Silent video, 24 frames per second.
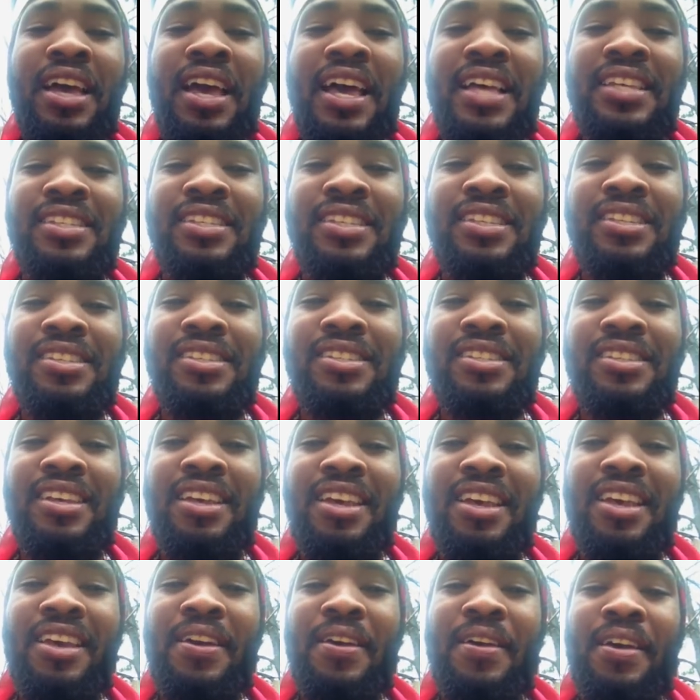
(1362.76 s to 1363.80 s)
essence,
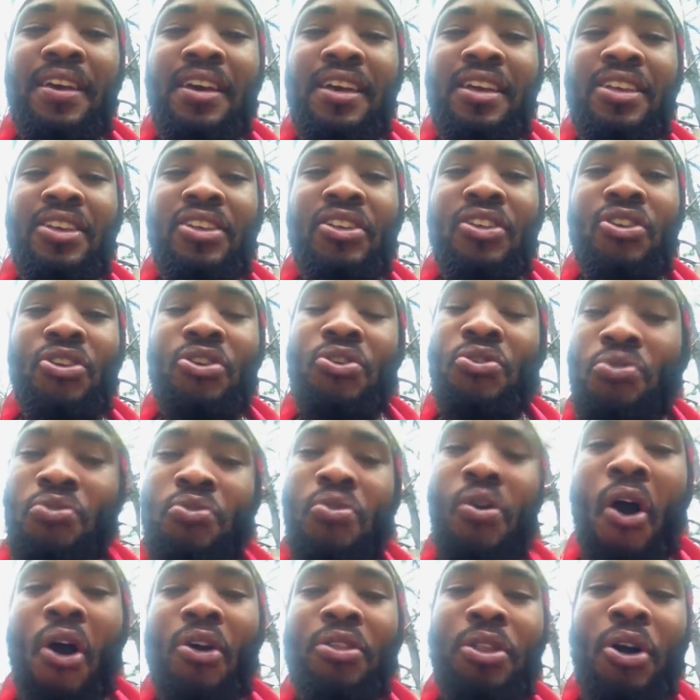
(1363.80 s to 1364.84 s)

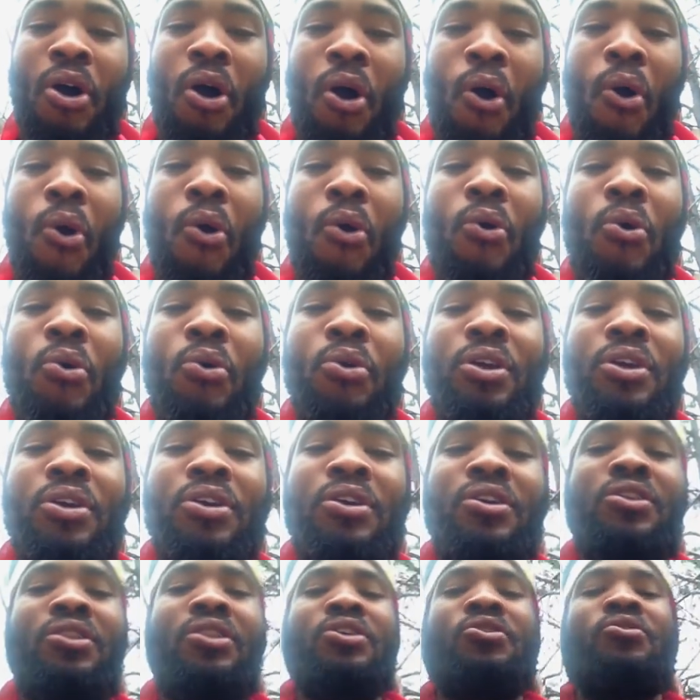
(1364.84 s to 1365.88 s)
you're the
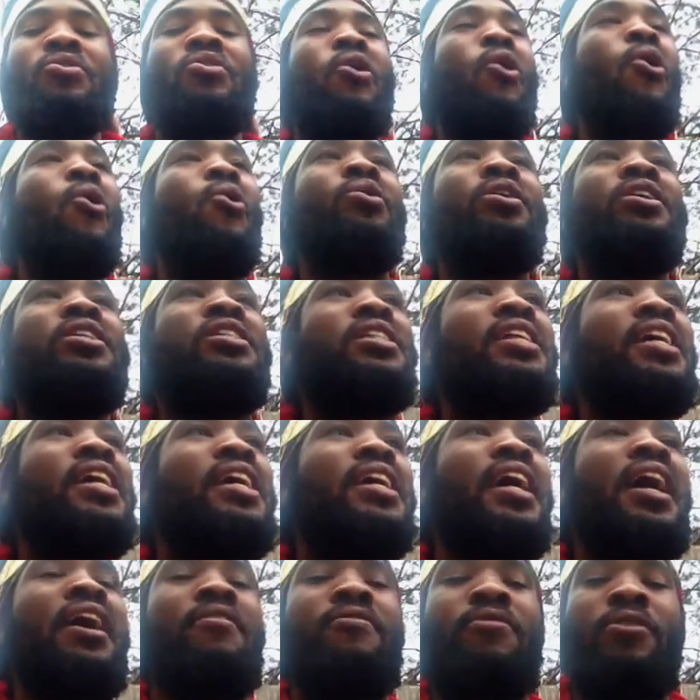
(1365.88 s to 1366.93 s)
oldest
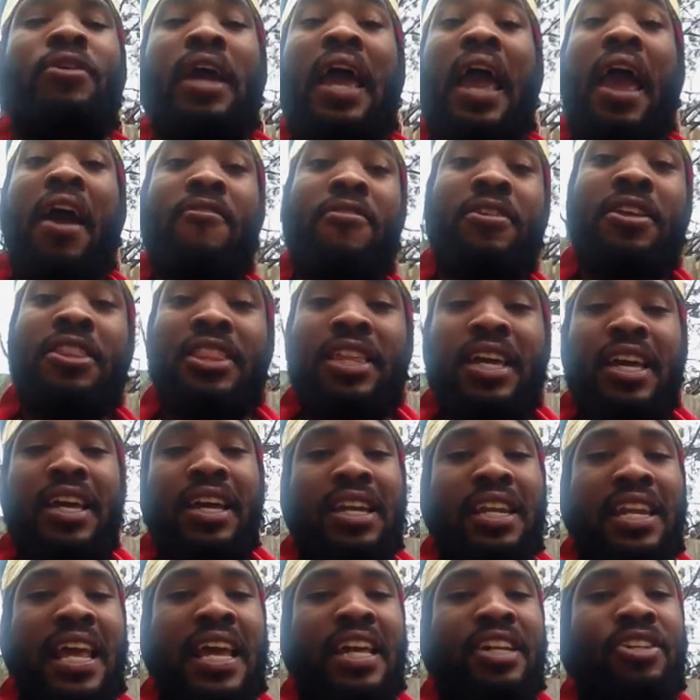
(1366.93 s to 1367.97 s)
thing ever. Everything
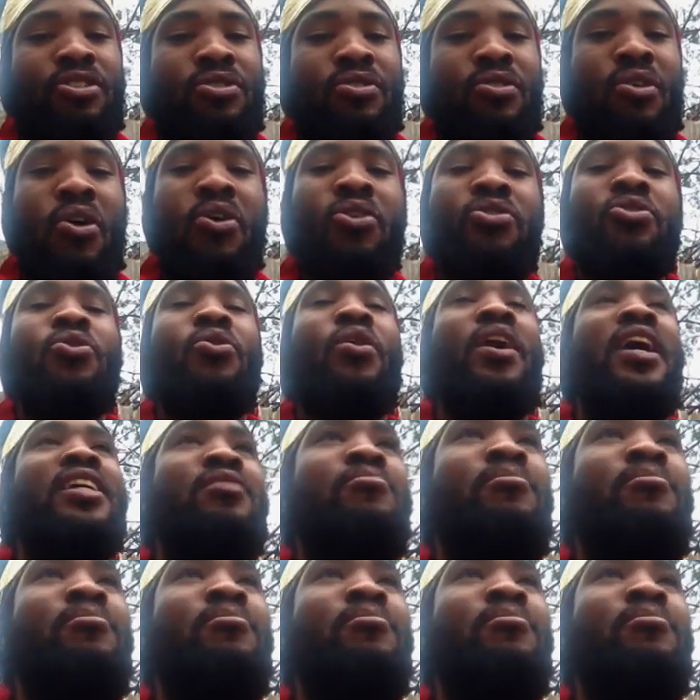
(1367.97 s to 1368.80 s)
in nature also has